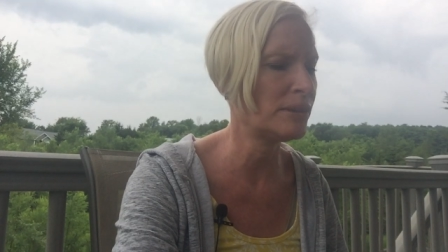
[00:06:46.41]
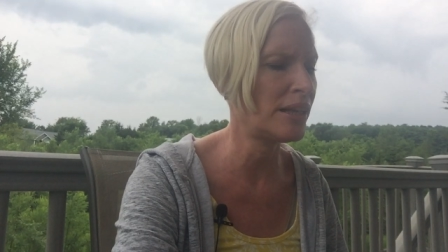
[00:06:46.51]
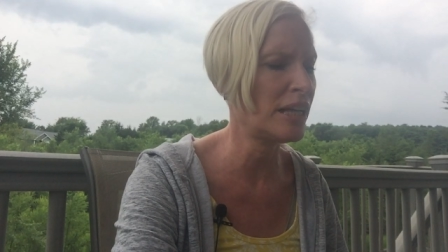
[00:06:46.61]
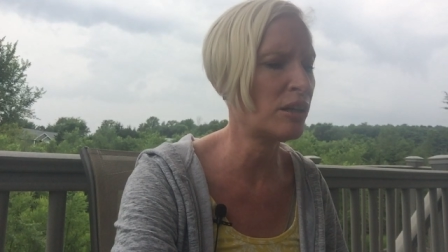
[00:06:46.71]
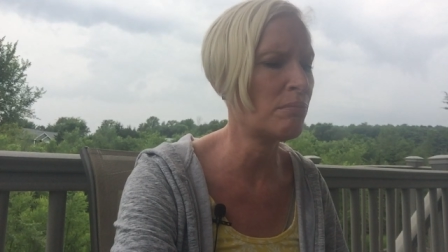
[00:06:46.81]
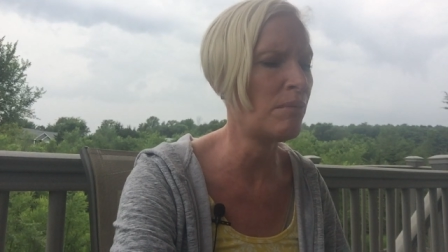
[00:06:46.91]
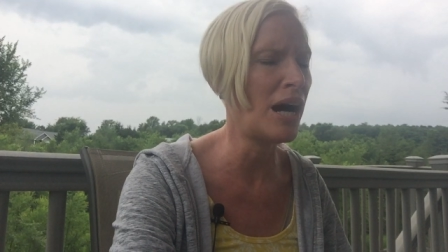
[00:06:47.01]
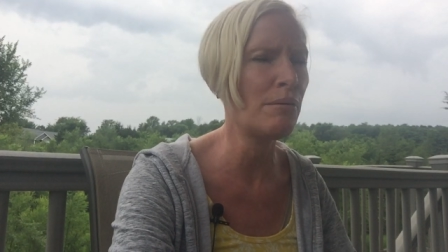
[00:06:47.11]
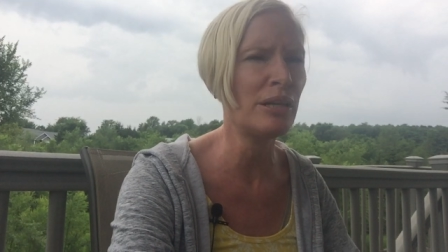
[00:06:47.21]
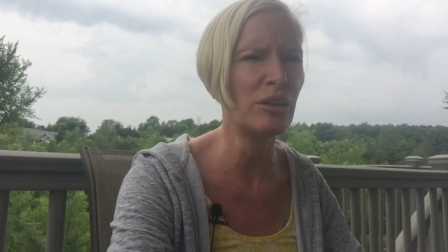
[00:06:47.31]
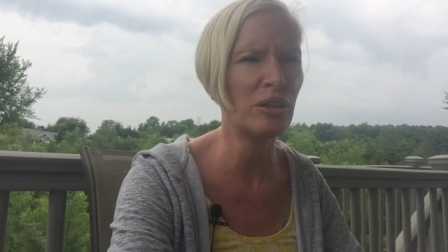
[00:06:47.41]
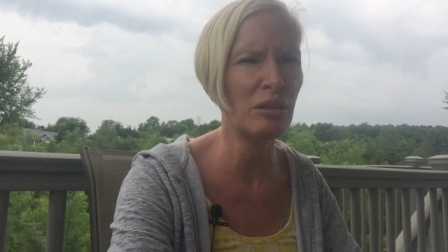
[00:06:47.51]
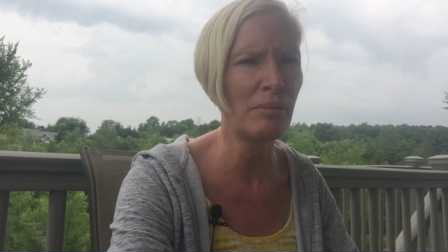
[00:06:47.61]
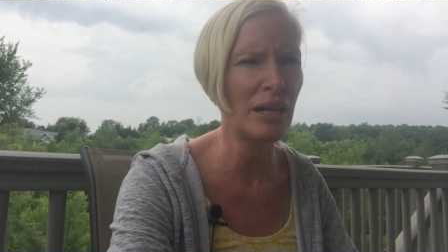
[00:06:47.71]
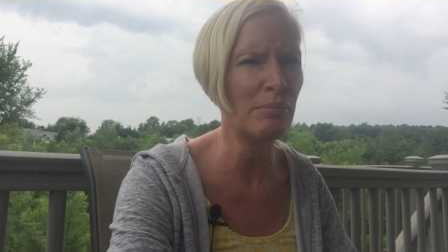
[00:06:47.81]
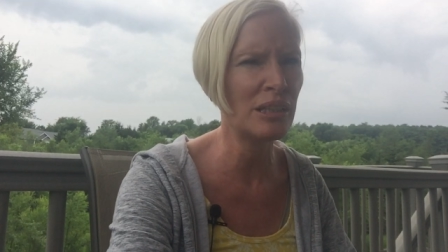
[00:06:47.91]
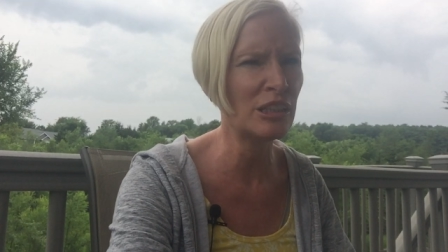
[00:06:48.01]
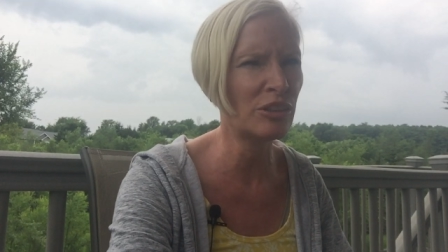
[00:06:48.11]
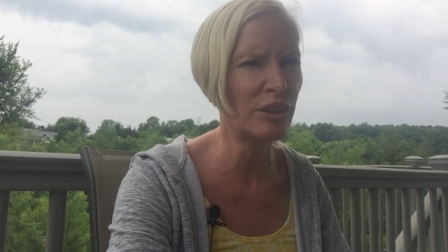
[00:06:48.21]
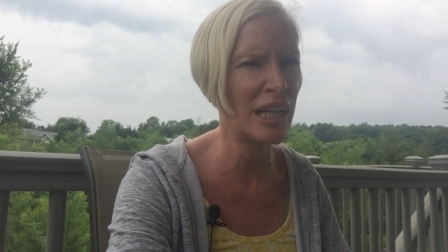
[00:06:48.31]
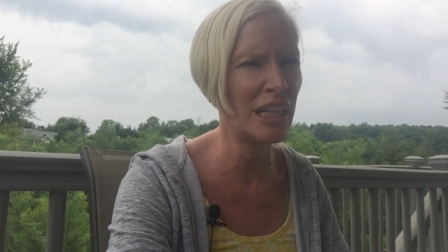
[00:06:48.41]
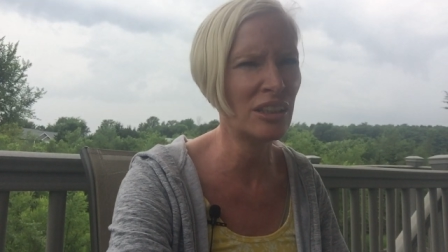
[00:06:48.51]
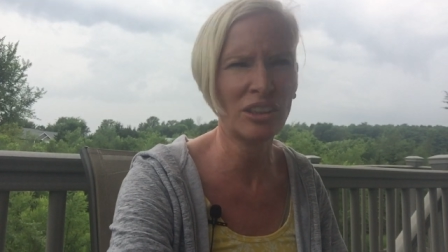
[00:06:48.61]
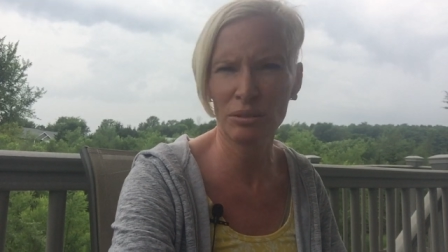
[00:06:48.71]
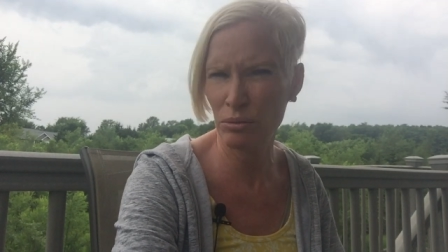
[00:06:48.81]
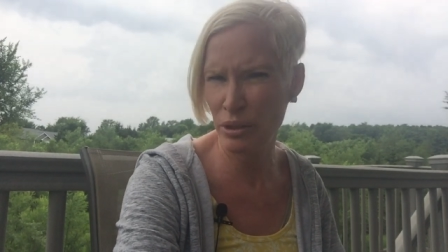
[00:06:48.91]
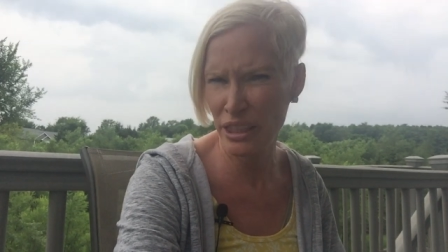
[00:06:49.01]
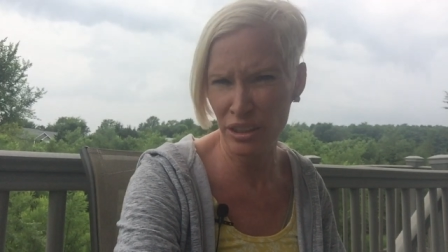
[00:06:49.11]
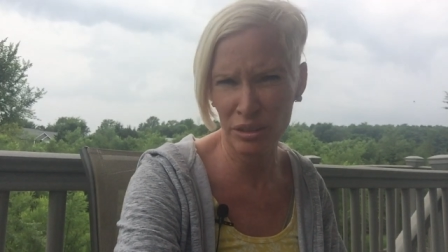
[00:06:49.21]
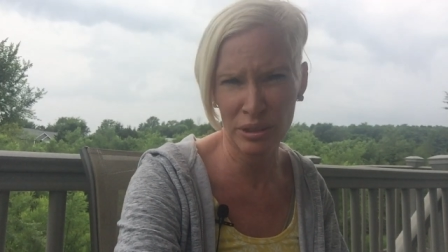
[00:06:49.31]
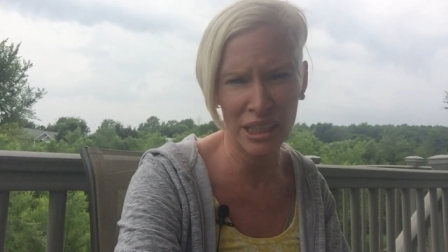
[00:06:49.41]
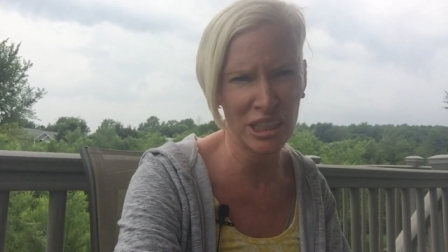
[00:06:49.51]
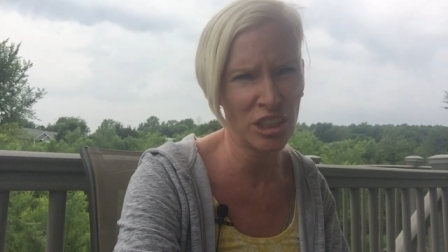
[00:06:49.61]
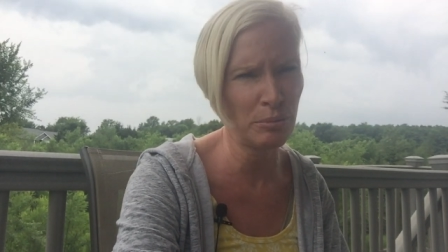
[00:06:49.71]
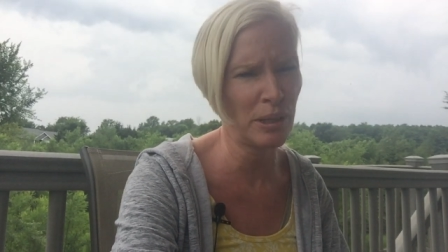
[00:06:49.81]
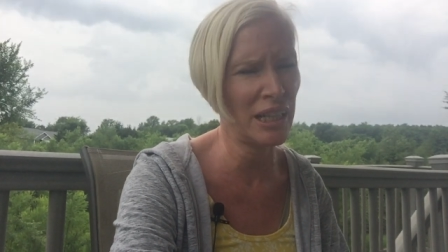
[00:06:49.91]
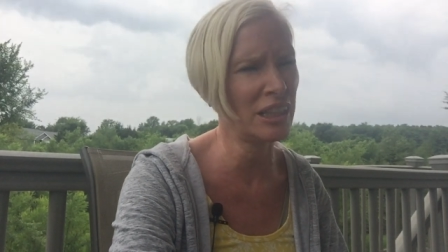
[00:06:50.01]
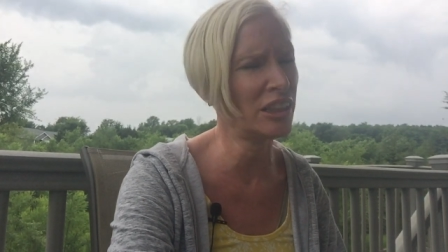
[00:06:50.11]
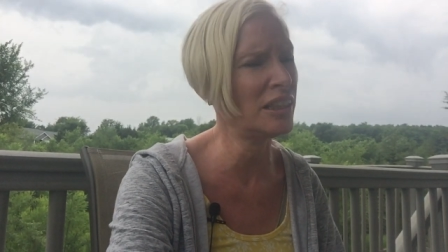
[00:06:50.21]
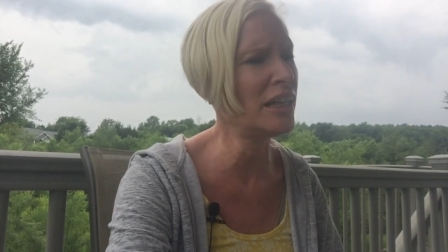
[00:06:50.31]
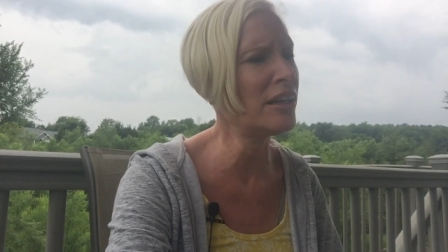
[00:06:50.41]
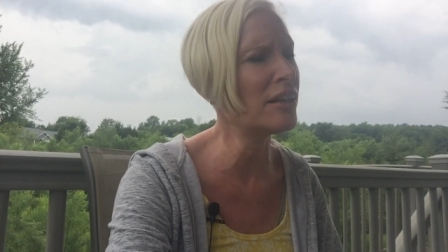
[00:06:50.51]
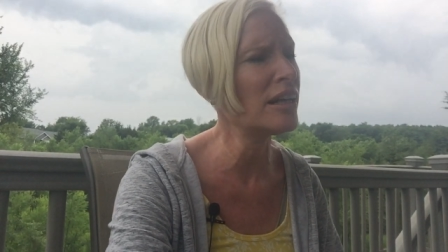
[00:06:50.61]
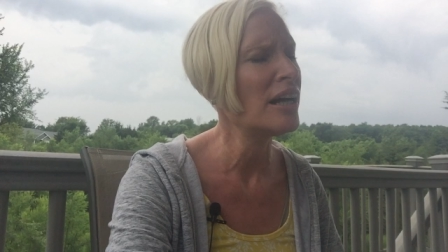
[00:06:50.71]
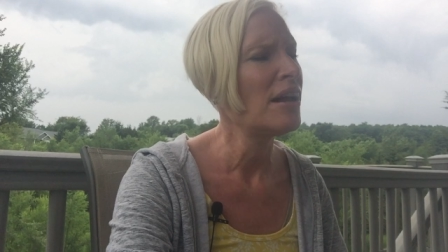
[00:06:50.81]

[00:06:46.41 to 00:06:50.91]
I think her mom and her might have been estranged or some weird relationship connection there.